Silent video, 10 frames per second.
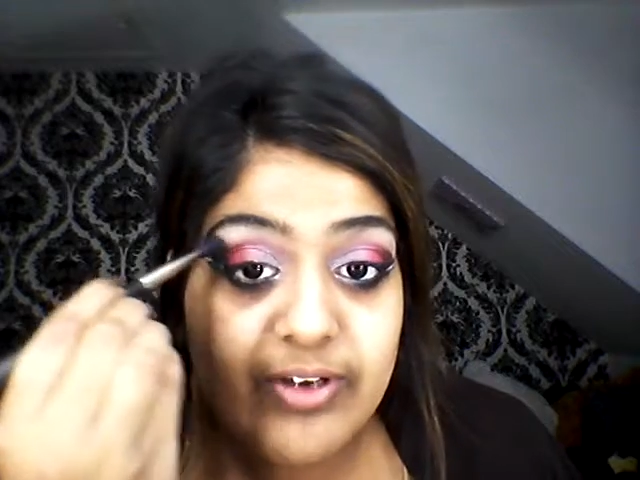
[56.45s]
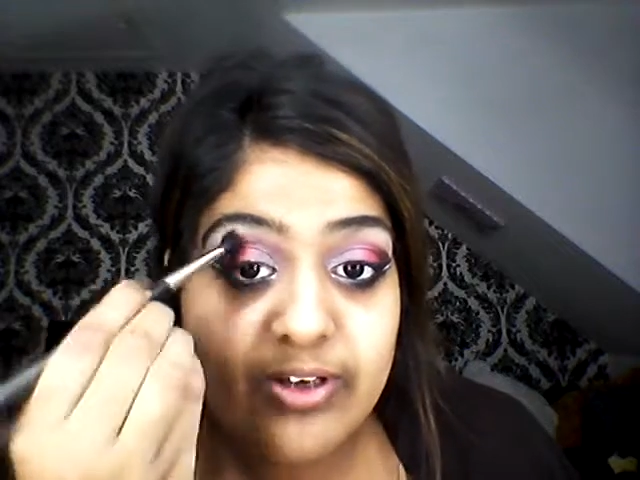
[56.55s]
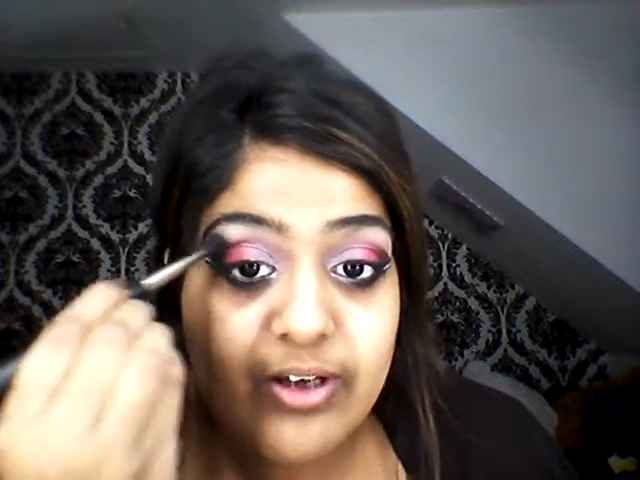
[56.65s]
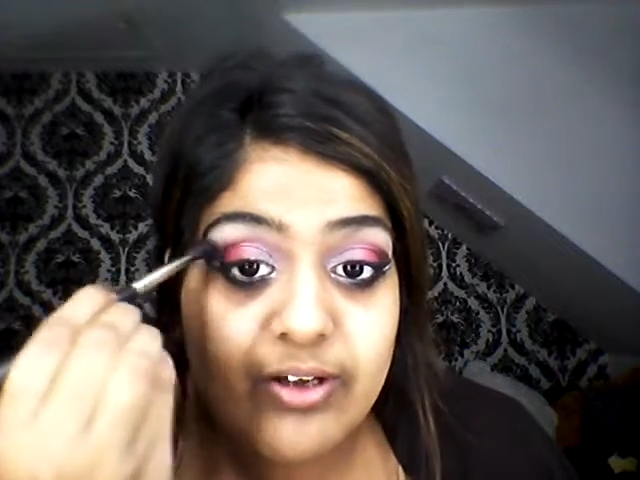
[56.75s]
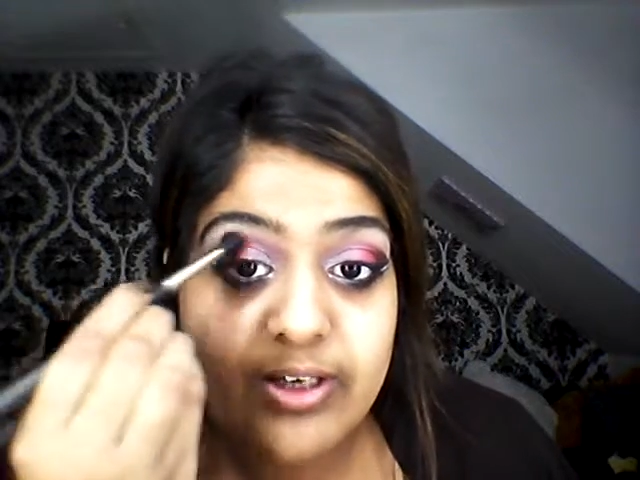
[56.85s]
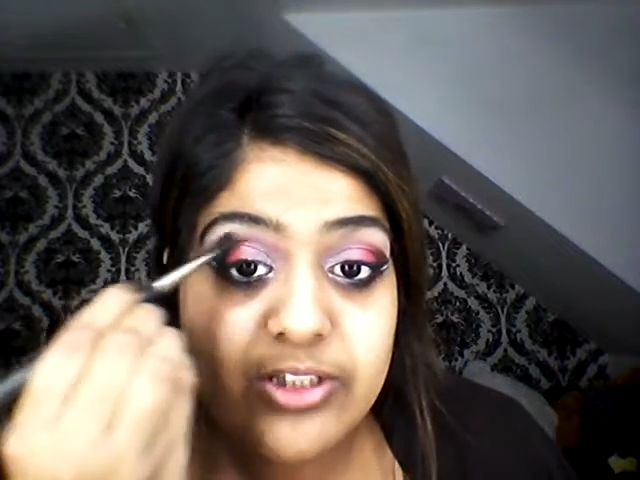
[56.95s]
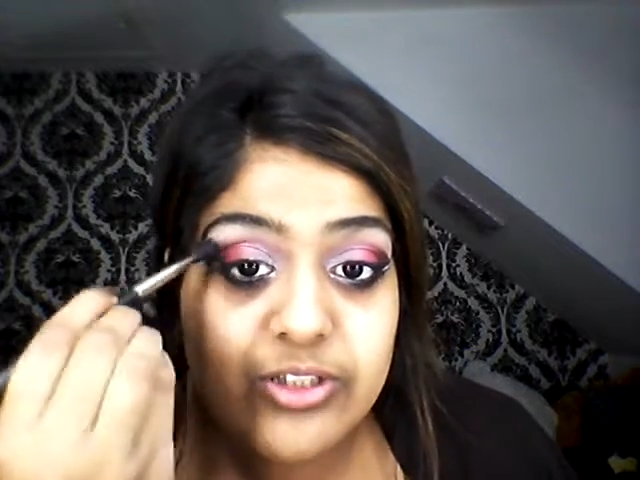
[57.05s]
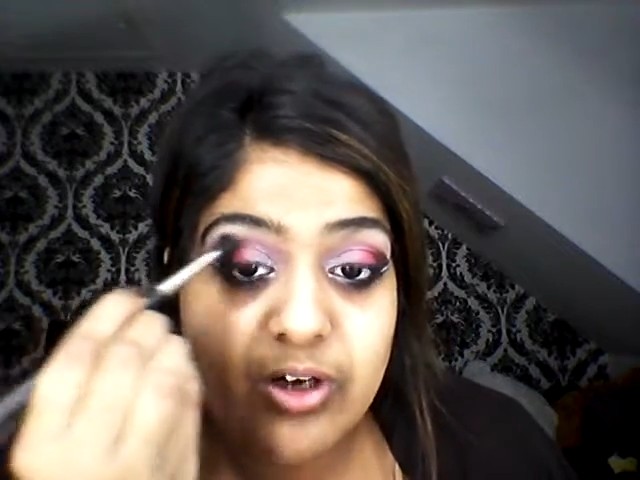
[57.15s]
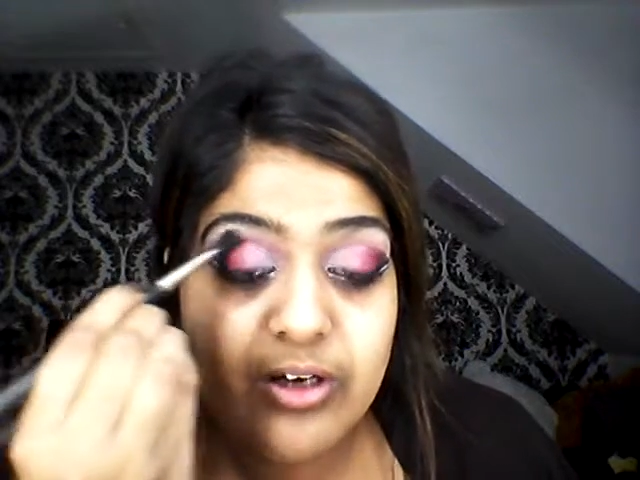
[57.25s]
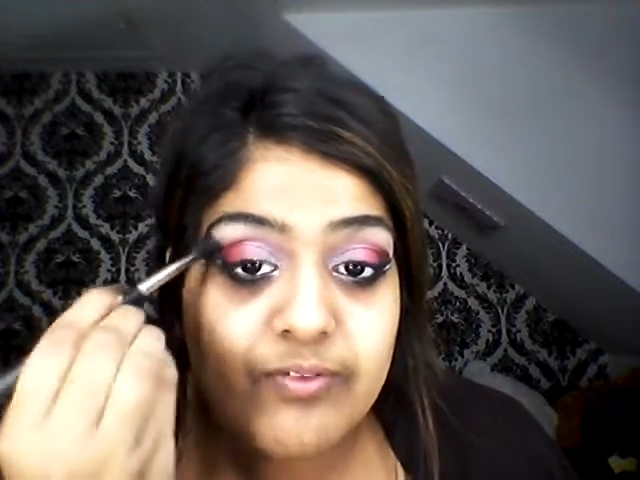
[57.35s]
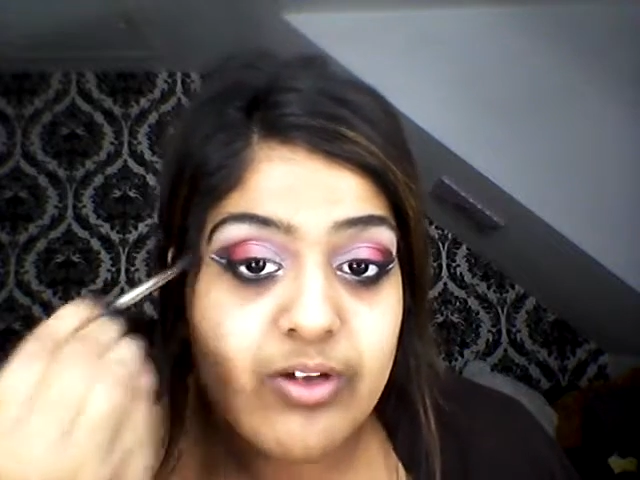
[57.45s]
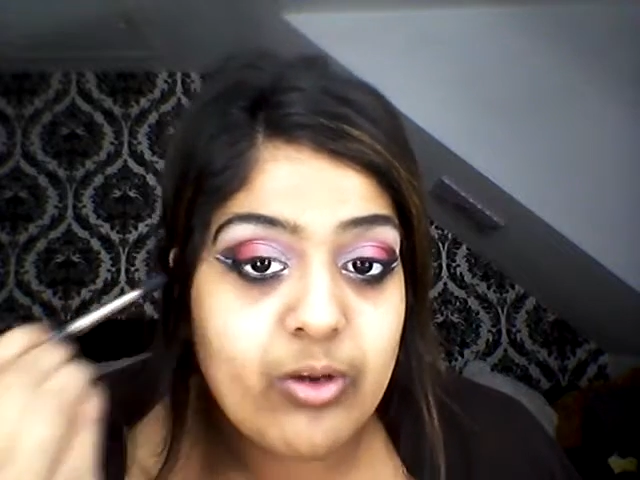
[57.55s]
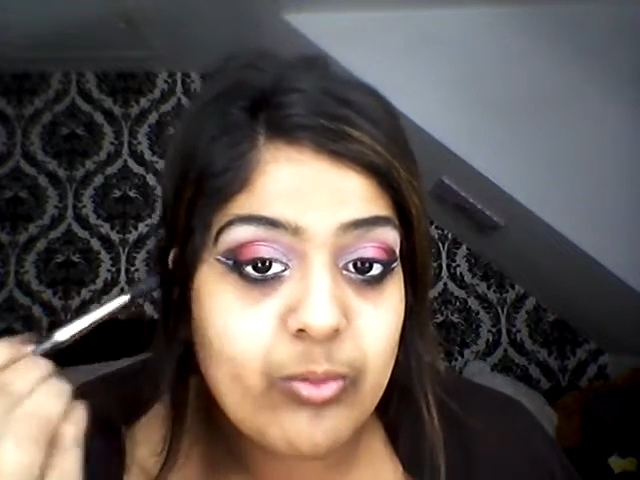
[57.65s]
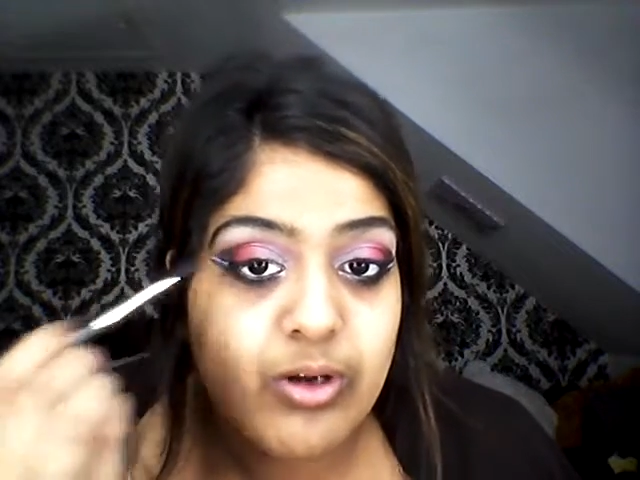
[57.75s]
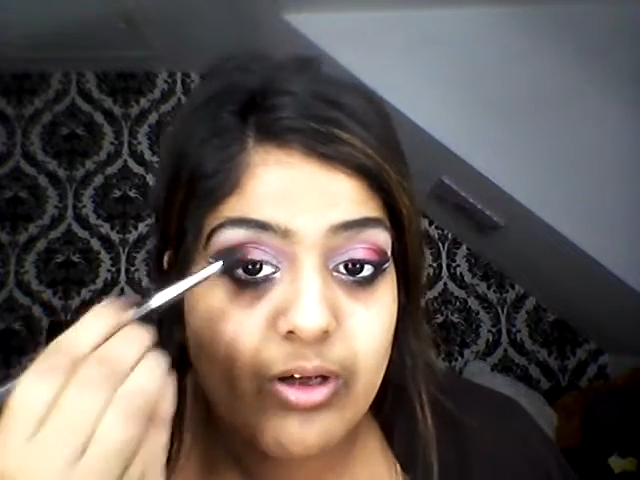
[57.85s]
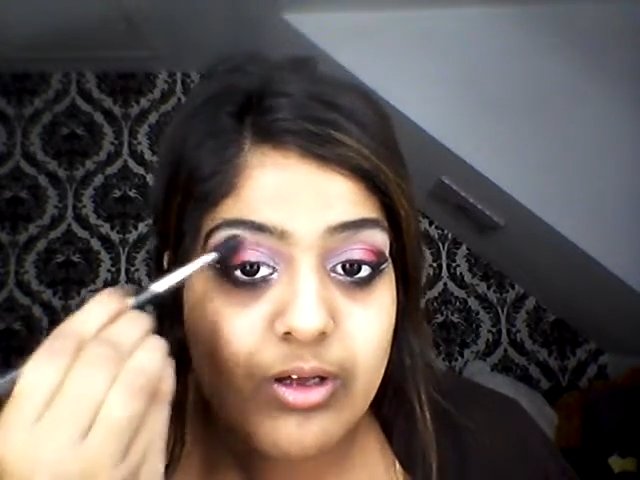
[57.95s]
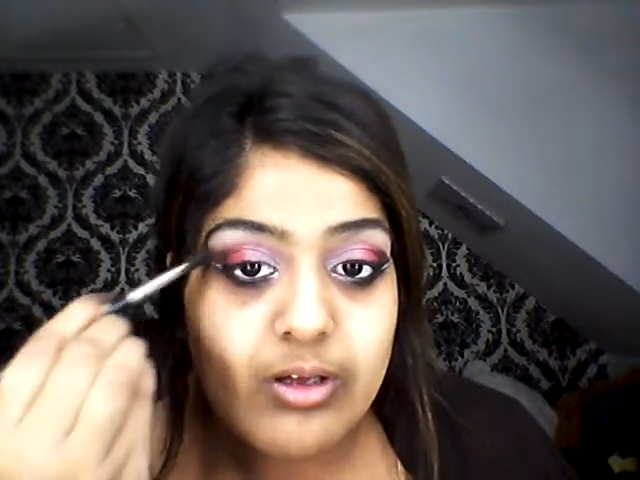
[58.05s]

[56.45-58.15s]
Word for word: video, at least you kind of know what